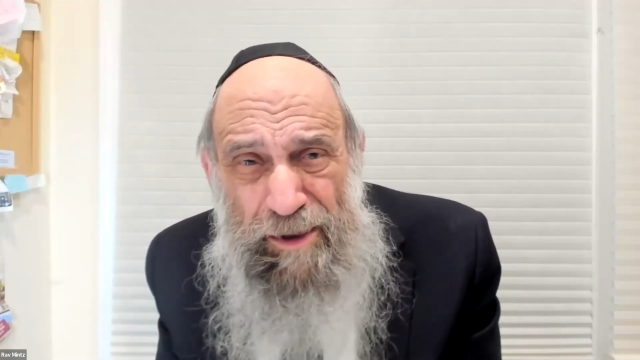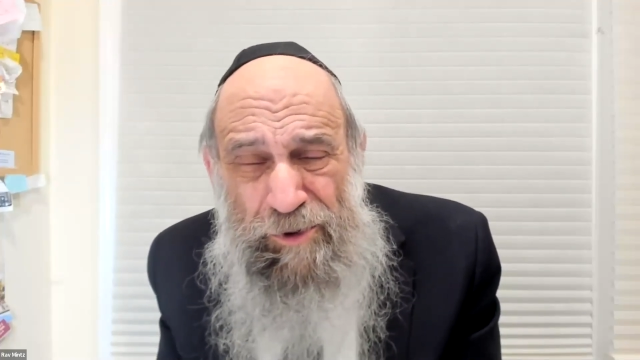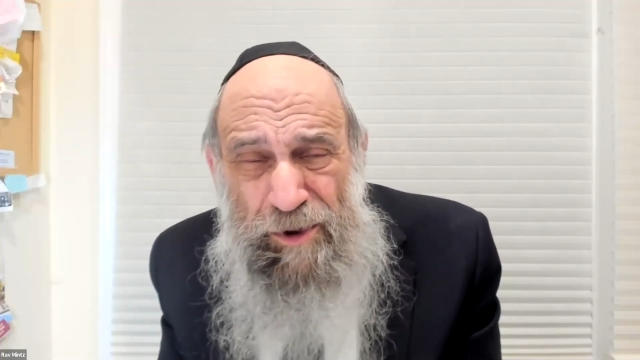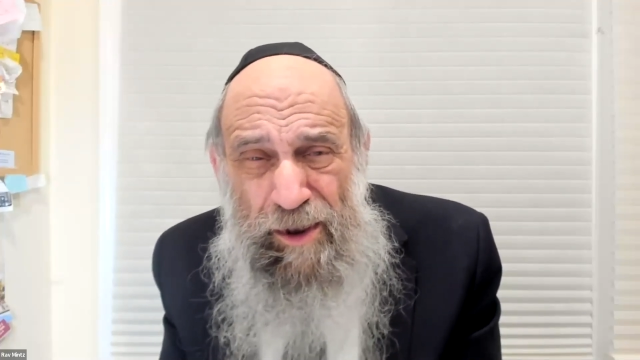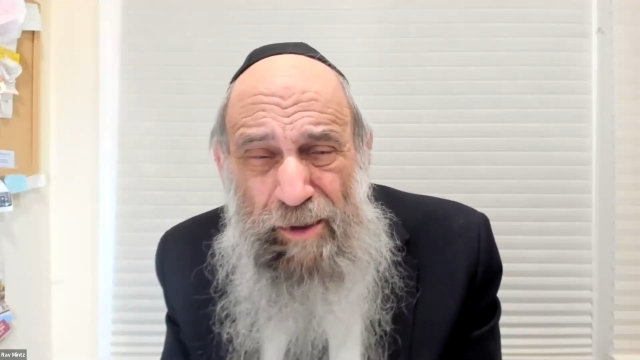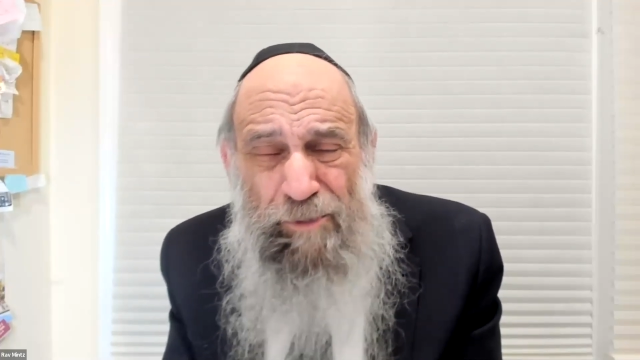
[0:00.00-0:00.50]
to
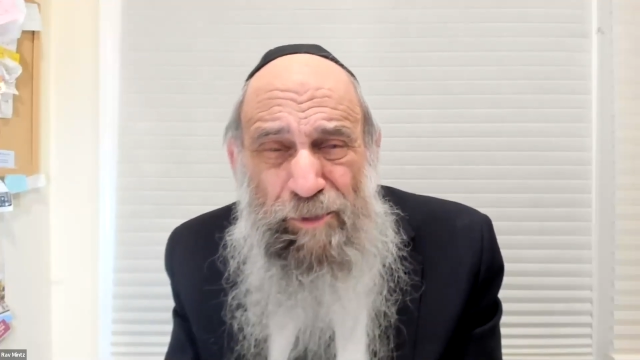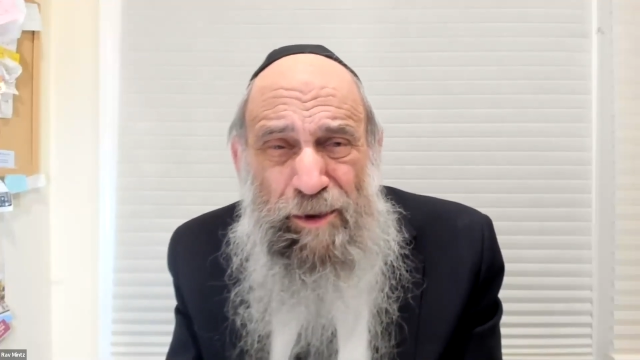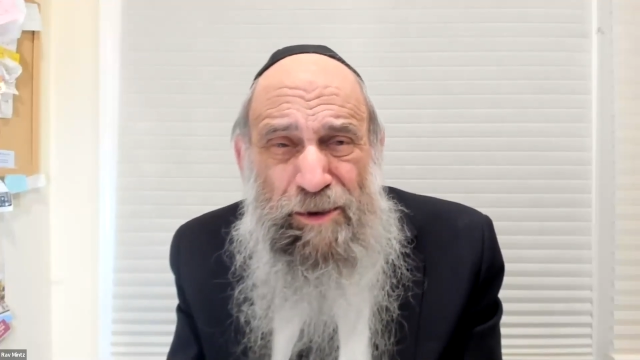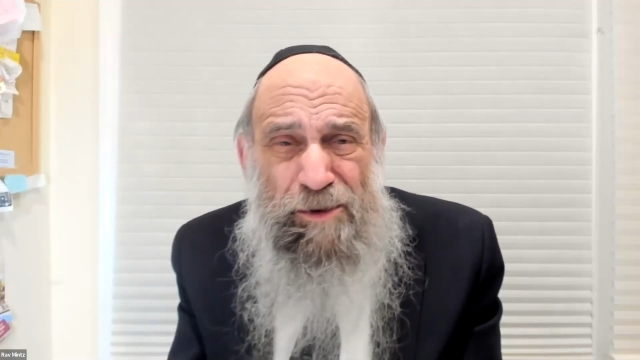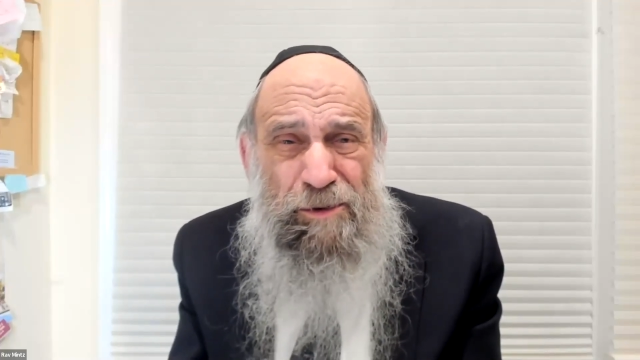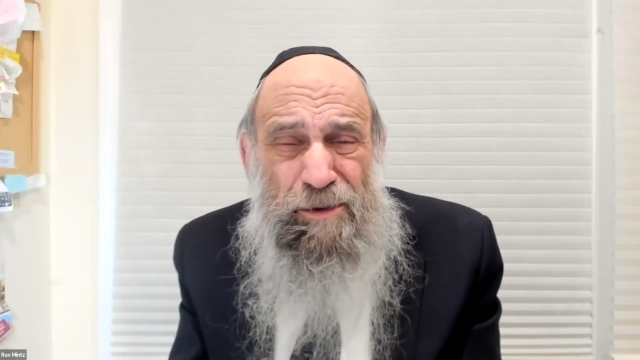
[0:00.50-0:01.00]
Hashem
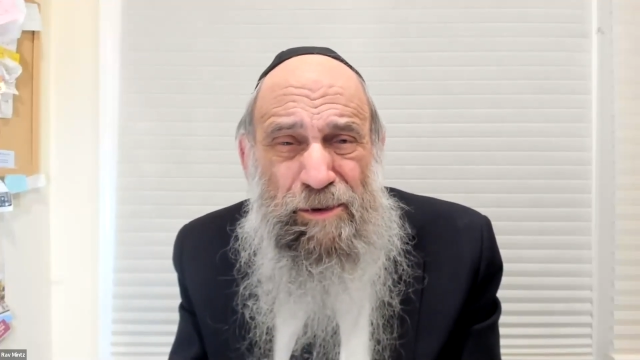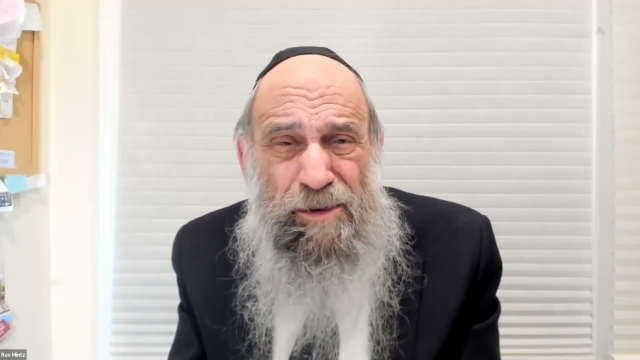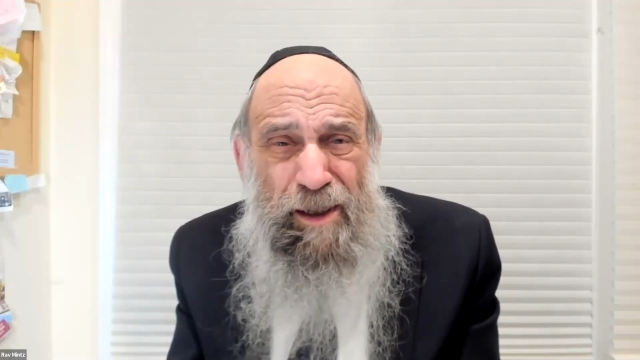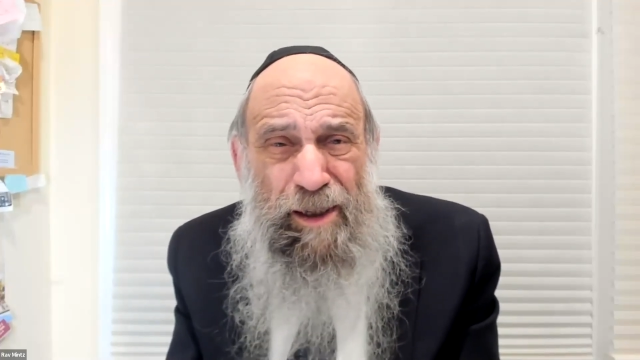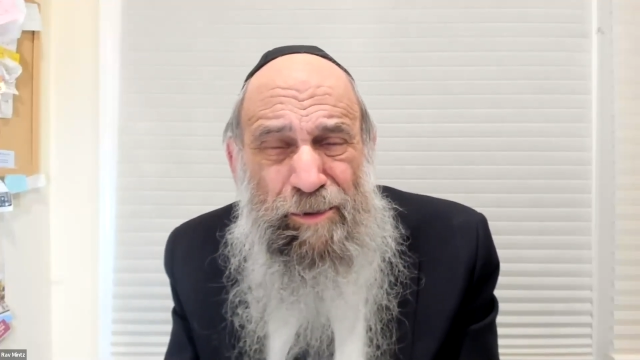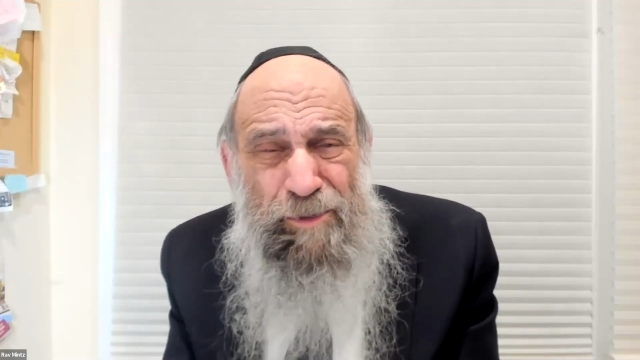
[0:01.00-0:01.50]
by a certain
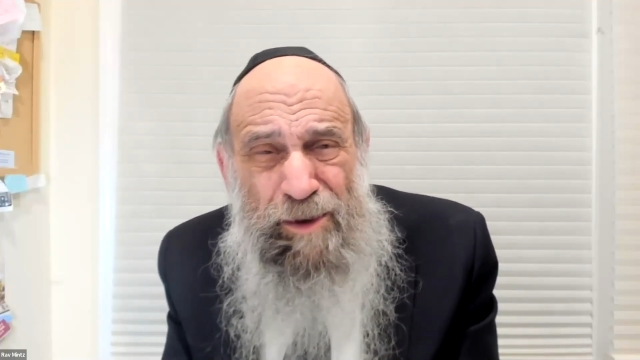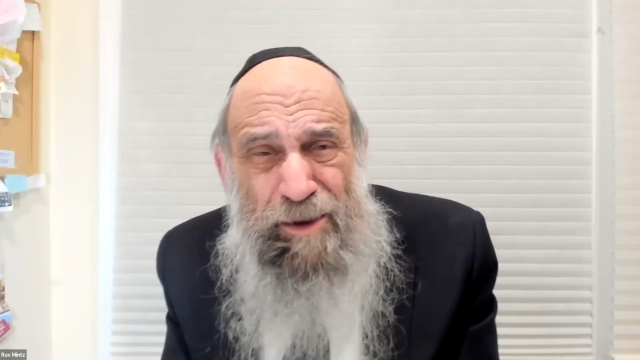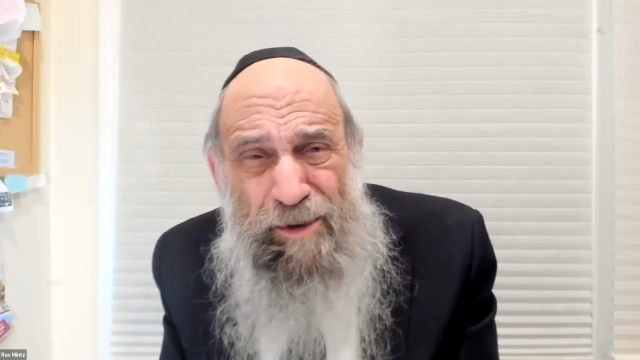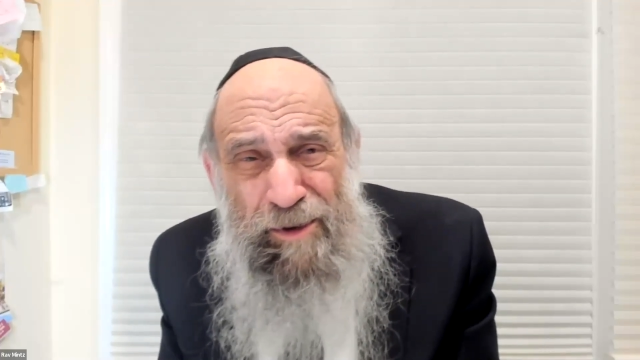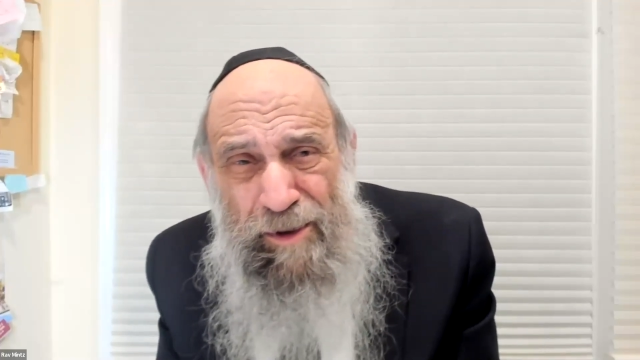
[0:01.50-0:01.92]
time,